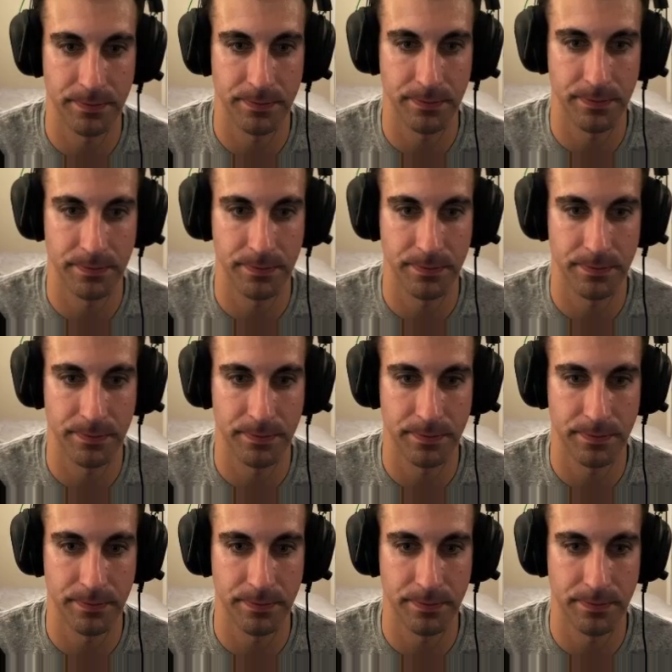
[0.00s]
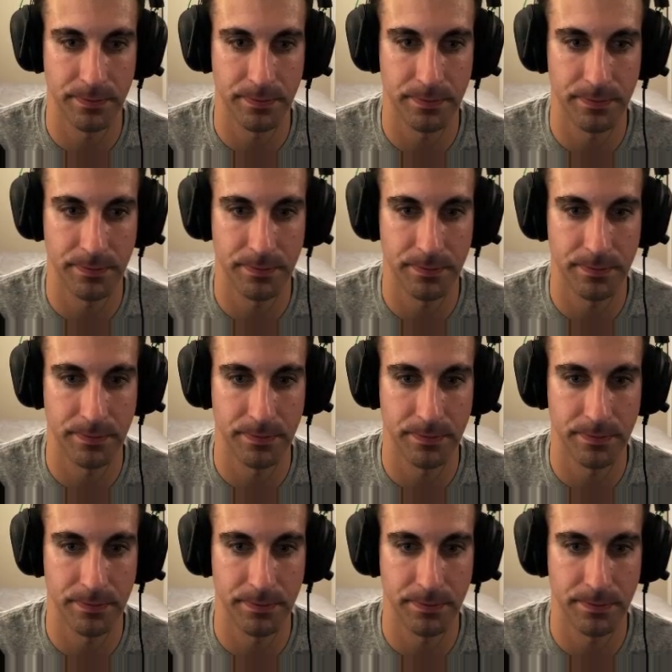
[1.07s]

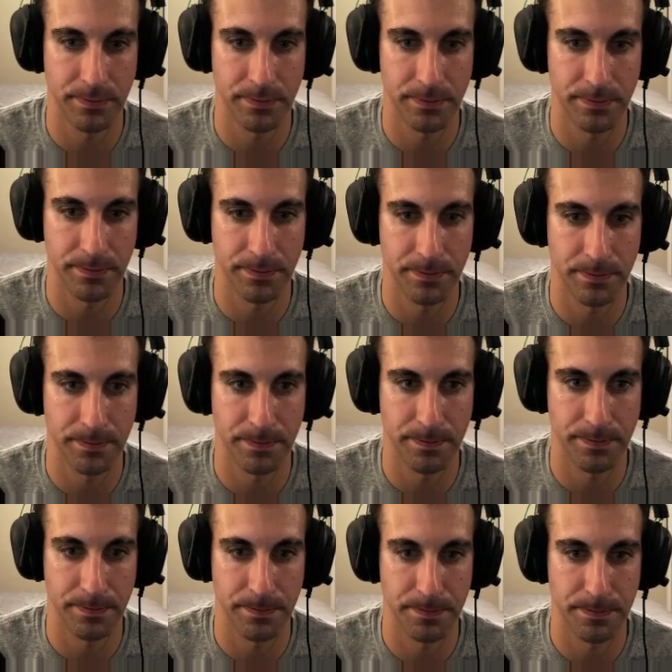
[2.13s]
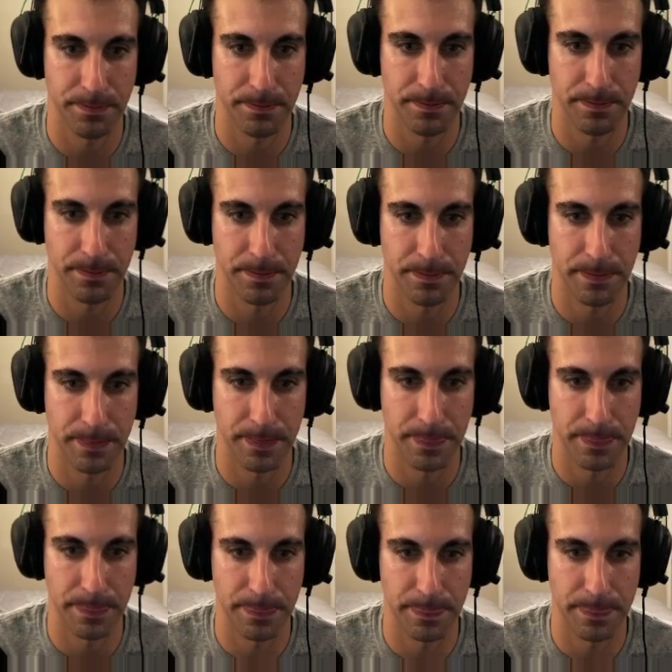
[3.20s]

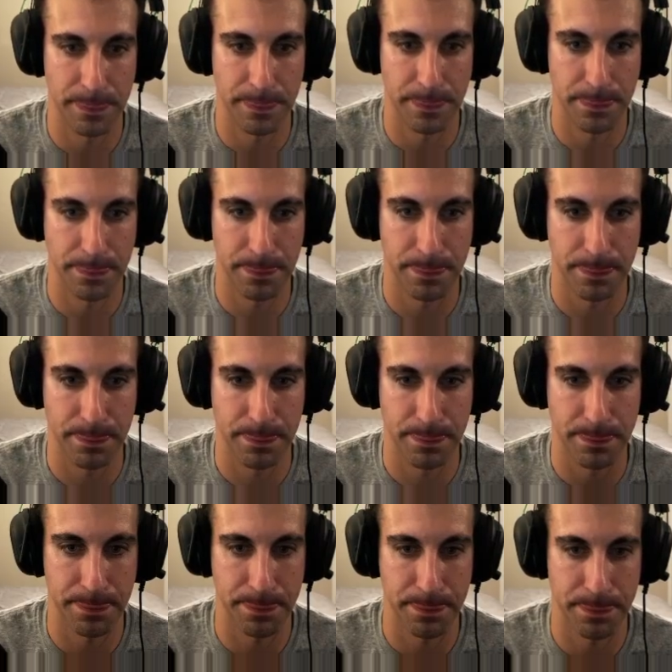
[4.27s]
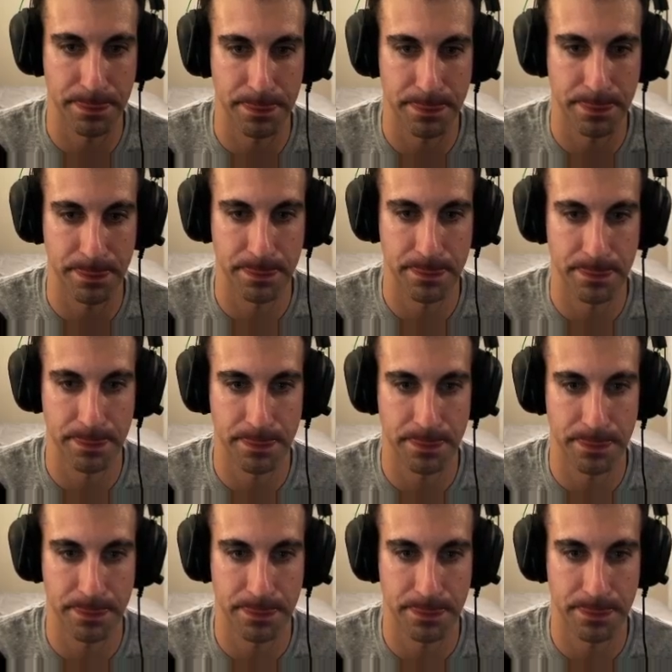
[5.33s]
Nobody speaks.